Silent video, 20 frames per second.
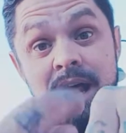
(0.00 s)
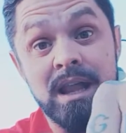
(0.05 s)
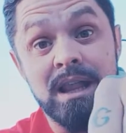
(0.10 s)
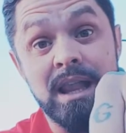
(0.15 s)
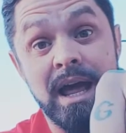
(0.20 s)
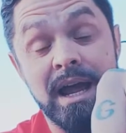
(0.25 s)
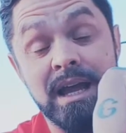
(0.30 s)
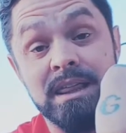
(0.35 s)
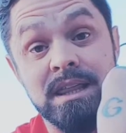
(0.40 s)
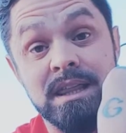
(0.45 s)

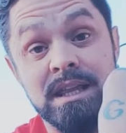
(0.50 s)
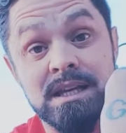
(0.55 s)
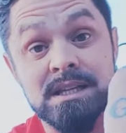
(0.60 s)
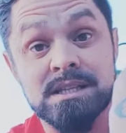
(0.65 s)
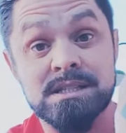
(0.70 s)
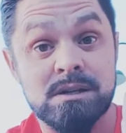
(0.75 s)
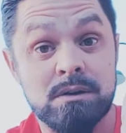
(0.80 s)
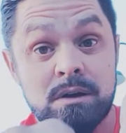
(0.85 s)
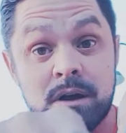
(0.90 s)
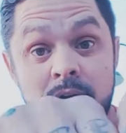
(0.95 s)
like
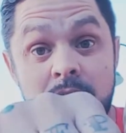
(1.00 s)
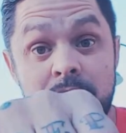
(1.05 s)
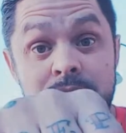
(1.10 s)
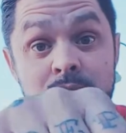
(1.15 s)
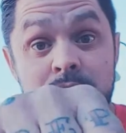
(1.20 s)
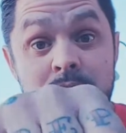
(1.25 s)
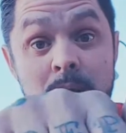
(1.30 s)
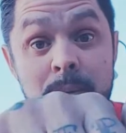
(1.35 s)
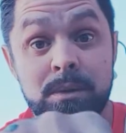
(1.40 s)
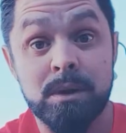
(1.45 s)
this of
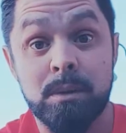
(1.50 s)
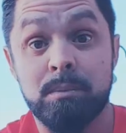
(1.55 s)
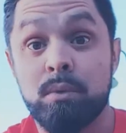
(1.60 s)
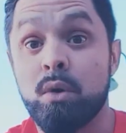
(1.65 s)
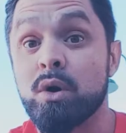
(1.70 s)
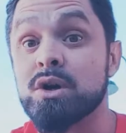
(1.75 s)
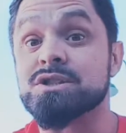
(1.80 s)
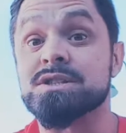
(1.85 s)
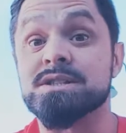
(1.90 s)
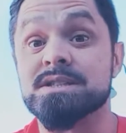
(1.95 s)
your couple of
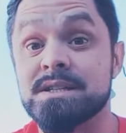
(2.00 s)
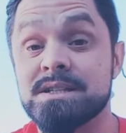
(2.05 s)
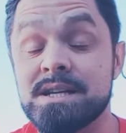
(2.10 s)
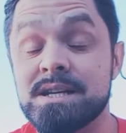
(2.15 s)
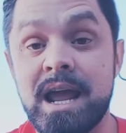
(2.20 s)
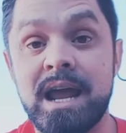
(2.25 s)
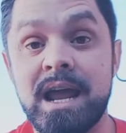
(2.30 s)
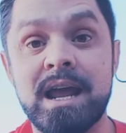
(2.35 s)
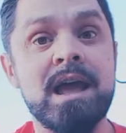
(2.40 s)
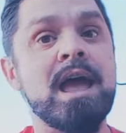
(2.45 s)
portions a
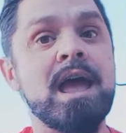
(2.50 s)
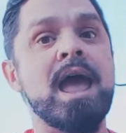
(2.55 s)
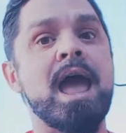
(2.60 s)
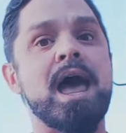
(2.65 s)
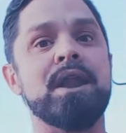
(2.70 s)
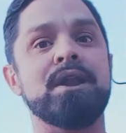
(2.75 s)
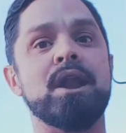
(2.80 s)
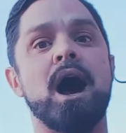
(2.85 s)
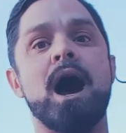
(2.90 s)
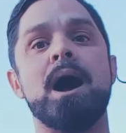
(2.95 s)
day,
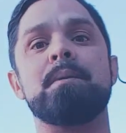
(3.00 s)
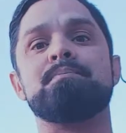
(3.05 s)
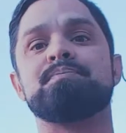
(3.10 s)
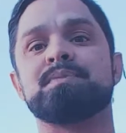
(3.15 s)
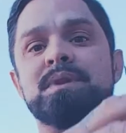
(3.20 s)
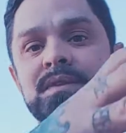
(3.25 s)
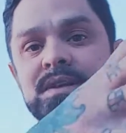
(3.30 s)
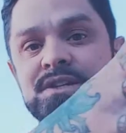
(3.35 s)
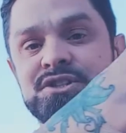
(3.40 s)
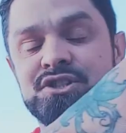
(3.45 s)
and not
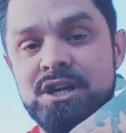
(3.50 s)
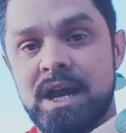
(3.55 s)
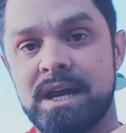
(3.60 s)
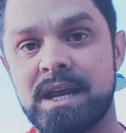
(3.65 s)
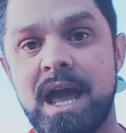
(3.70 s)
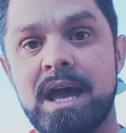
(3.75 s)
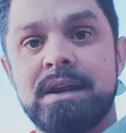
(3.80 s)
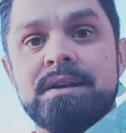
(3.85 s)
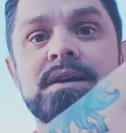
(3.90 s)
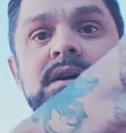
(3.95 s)
these
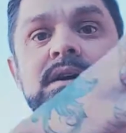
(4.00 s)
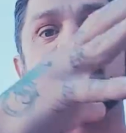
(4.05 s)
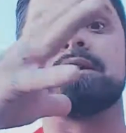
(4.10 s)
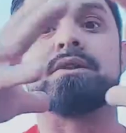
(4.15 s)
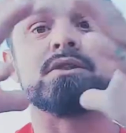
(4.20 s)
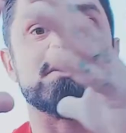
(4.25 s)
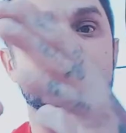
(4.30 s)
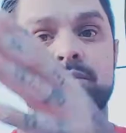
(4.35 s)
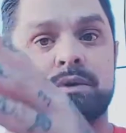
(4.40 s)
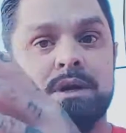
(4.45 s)
gigantic
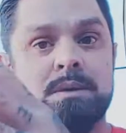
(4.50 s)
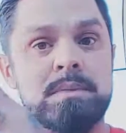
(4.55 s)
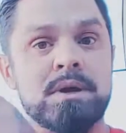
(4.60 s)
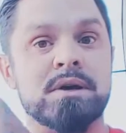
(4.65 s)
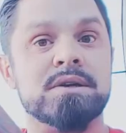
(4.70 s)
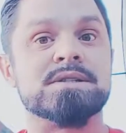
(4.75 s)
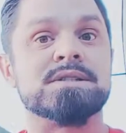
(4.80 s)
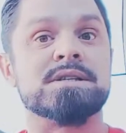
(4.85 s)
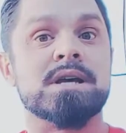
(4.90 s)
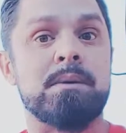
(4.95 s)
3
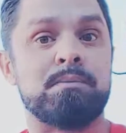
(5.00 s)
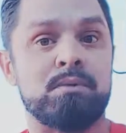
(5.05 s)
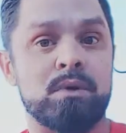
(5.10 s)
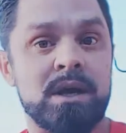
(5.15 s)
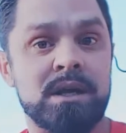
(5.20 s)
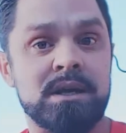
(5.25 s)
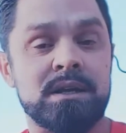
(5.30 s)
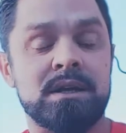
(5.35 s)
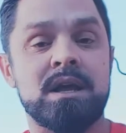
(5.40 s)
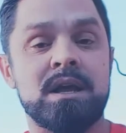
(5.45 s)
meals
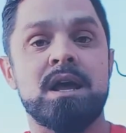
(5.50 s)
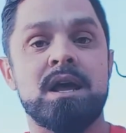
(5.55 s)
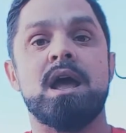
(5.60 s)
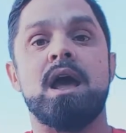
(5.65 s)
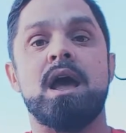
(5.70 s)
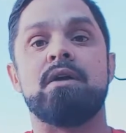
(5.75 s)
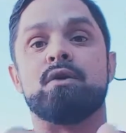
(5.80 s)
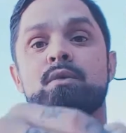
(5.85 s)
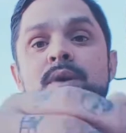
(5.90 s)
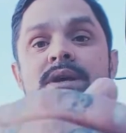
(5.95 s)
separated.
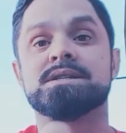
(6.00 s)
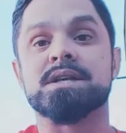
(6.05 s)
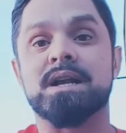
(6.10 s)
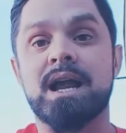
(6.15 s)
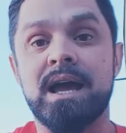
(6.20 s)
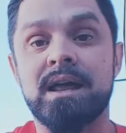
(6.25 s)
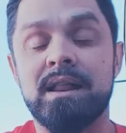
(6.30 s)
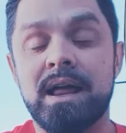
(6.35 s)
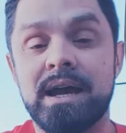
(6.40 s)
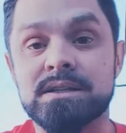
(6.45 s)
The reason
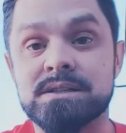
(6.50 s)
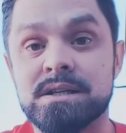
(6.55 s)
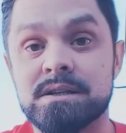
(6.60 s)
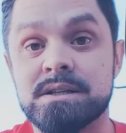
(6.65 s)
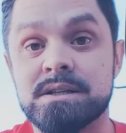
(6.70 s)
I like to